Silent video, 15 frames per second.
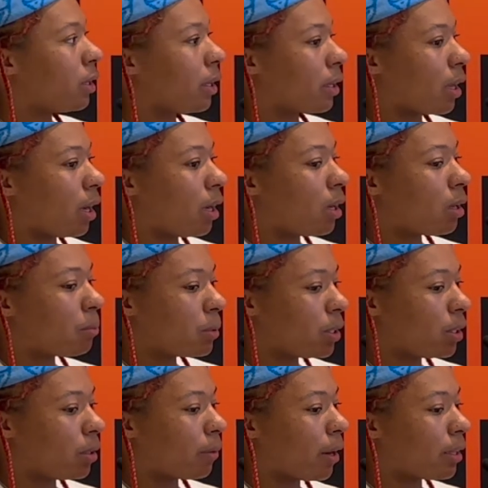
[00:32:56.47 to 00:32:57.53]
Like I'm
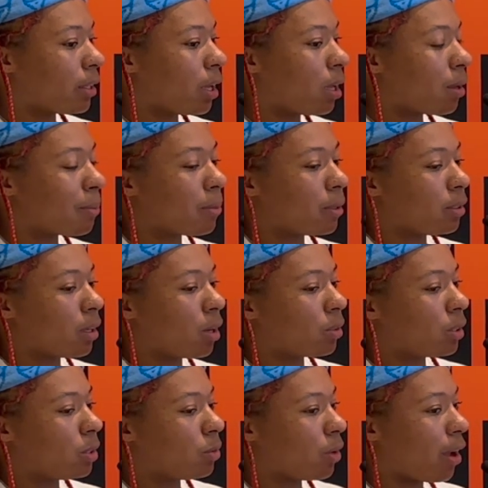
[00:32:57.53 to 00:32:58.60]
here right now, but not
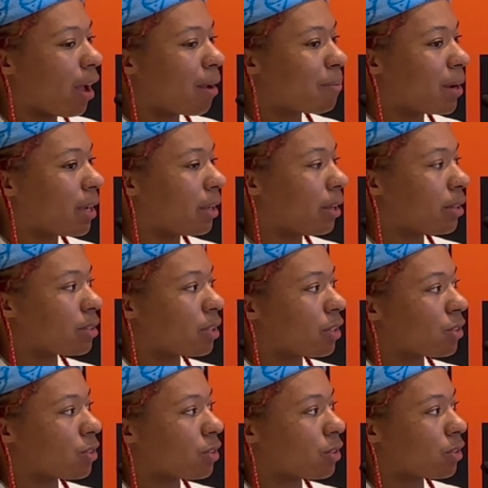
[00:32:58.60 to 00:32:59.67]
only do I have my
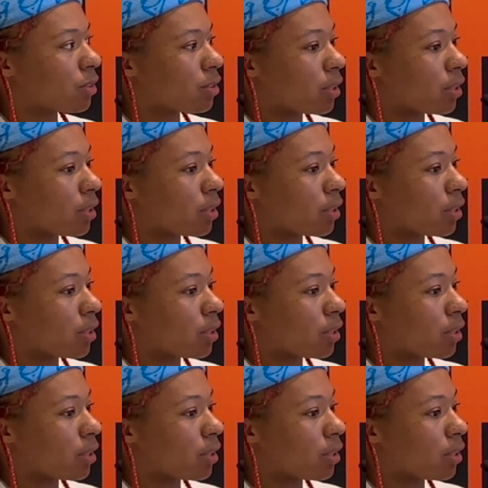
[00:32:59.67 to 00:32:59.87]
ancestors